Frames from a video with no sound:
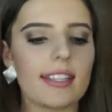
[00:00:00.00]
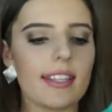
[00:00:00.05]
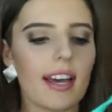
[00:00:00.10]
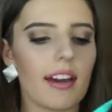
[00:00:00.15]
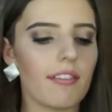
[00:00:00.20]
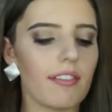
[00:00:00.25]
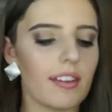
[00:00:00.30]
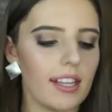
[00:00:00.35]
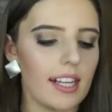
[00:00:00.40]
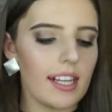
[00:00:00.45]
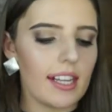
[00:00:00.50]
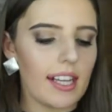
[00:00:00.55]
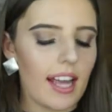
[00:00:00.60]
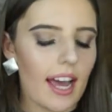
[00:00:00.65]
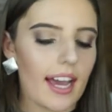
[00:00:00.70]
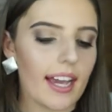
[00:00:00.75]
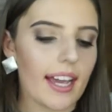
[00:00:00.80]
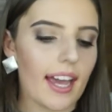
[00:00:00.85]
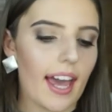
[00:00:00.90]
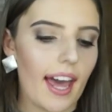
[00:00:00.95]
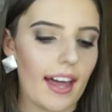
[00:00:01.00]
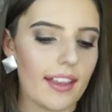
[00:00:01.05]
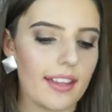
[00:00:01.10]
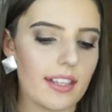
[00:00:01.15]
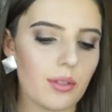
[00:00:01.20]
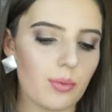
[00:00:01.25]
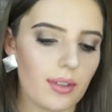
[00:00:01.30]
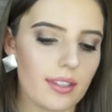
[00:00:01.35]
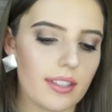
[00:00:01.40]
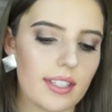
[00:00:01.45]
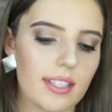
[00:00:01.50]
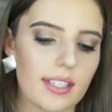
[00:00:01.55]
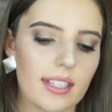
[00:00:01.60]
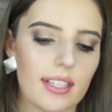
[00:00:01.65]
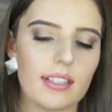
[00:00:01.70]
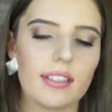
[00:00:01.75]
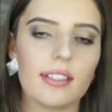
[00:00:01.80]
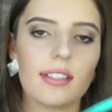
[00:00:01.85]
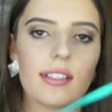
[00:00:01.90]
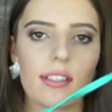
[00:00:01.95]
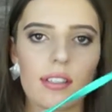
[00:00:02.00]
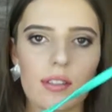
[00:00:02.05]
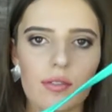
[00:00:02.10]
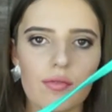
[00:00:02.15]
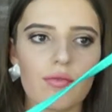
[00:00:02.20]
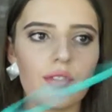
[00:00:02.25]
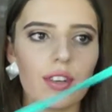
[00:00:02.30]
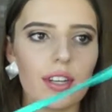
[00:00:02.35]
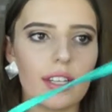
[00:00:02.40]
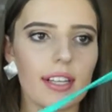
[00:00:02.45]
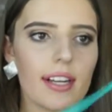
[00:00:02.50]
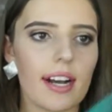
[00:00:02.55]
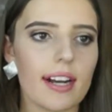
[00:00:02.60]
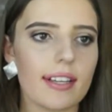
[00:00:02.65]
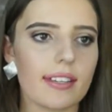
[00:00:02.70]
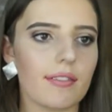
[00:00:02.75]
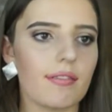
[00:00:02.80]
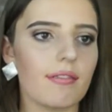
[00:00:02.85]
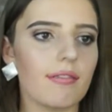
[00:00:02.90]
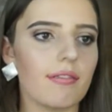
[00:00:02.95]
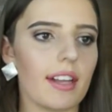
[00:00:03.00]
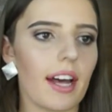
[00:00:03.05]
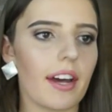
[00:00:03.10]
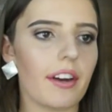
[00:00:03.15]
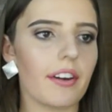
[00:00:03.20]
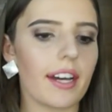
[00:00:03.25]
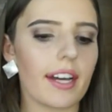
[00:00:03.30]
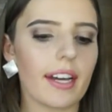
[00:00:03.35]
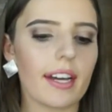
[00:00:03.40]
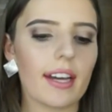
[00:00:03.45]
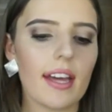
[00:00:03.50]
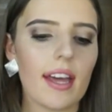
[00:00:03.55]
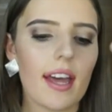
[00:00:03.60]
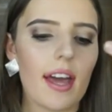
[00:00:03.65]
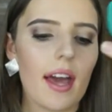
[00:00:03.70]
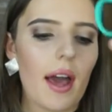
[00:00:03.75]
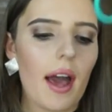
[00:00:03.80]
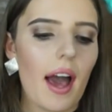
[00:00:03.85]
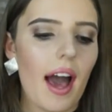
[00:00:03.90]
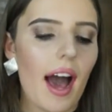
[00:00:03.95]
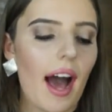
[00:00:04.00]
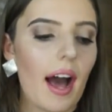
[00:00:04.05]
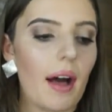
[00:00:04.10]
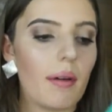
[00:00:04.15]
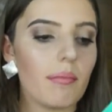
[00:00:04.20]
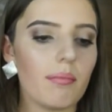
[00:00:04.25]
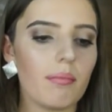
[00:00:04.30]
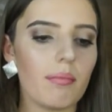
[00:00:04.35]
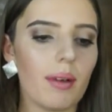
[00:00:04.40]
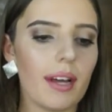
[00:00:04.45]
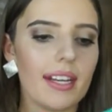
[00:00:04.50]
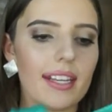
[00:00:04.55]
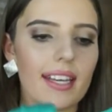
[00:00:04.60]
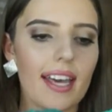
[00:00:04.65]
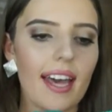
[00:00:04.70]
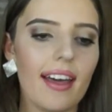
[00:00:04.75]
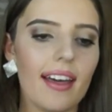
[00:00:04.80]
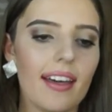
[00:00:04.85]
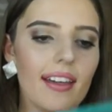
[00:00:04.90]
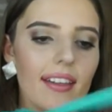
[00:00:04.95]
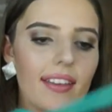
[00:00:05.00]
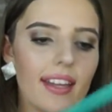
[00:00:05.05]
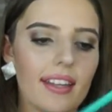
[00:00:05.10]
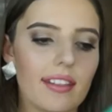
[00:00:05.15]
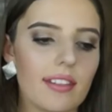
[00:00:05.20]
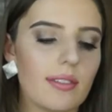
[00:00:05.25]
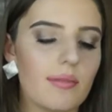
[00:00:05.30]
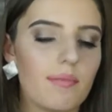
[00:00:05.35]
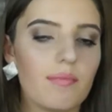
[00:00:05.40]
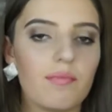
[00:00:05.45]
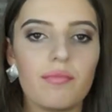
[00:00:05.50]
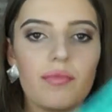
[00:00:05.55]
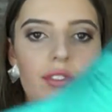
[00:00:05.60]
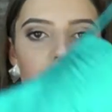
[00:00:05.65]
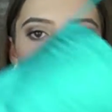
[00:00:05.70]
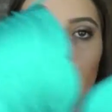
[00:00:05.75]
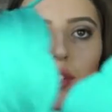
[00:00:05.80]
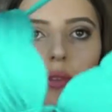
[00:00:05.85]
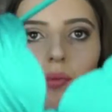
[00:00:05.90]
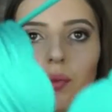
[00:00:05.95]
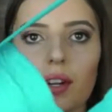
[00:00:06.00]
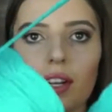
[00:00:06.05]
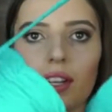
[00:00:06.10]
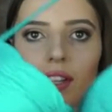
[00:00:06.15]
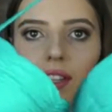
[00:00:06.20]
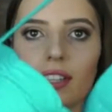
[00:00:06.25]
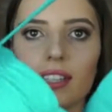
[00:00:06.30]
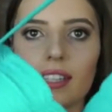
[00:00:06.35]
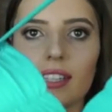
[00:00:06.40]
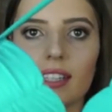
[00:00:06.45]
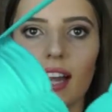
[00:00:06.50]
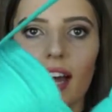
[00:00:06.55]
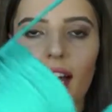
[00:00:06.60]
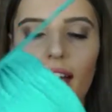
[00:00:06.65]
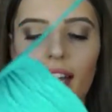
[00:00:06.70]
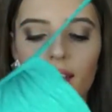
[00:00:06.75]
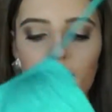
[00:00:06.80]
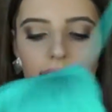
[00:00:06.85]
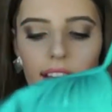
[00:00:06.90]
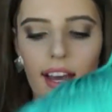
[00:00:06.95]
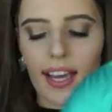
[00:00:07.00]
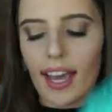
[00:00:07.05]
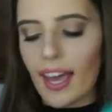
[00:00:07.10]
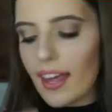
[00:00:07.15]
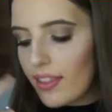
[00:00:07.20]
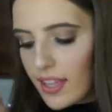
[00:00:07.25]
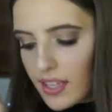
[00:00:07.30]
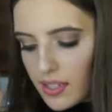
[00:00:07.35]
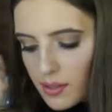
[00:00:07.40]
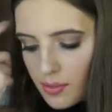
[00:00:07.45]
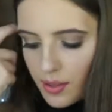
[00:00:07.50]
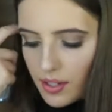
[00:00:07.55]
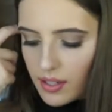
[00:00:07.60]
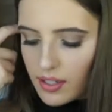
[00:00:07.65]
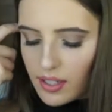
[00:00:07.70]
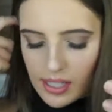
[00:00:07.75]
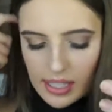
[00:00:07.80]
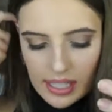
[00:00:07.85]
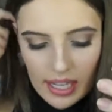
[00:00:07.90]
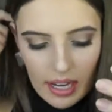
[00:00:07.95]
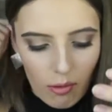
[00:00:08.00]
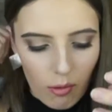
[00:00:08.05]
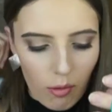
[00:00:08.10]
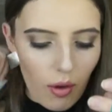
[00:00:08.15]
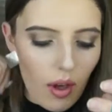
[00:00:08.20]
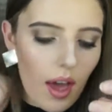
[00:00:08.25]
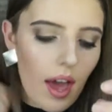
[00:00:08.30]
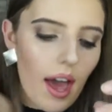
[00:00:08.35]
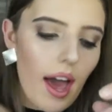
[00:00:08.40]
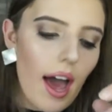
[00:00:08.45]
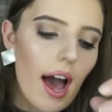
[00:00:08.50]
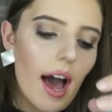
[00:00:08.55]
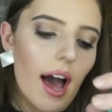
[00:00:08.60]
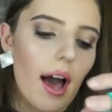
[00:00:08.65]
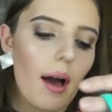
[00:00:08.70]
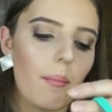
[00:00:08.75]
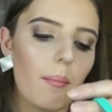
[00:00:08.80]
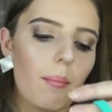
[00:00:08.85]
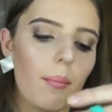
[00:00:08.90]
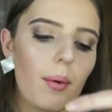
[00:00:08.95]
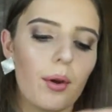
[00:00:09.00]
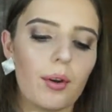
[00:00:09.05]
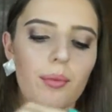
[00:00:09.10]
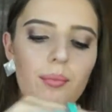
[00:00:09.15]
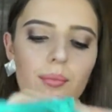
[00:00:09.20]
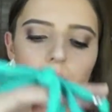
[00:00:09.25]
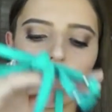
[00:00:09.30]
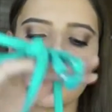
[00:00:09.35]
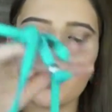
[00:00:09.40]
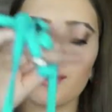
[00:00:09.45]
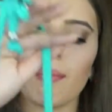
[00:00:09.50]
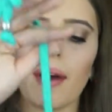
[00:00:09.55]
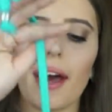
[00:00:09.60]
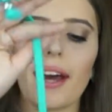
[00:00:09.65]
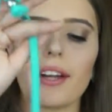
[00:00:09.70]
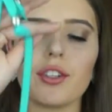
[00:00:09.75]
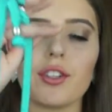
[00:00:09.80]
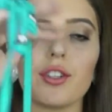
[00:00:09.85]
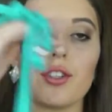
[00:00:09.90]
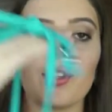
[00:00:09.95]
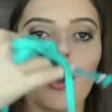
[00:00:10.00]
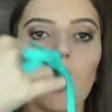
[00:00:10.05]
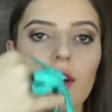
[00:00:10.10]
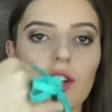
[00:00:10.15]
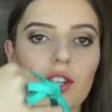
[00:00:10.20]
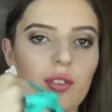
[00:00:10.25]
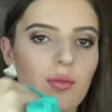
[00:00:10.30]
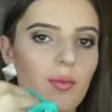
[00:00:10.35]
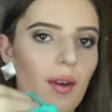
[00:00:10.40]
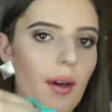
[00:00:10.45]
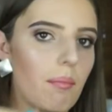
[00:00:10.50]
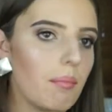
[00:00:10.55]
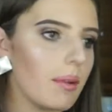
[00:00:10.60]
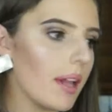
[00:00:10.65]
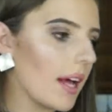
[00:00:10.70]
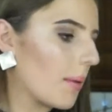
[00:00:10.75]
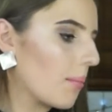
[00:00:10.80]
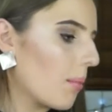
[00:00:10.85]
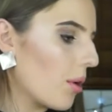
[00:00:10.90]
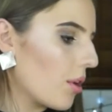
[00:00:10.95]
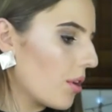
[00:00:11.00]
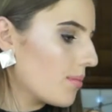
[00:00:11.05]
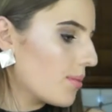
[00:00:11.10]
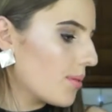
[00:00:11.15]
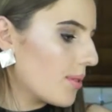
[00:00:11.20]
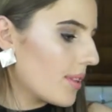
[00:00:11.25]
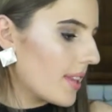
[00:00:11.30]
I really like how this one sits. It's really nice and flattering. But yeah, that's just what it looks like. Again, this one doesn't have bottoms to match, so I just wear black bottoms with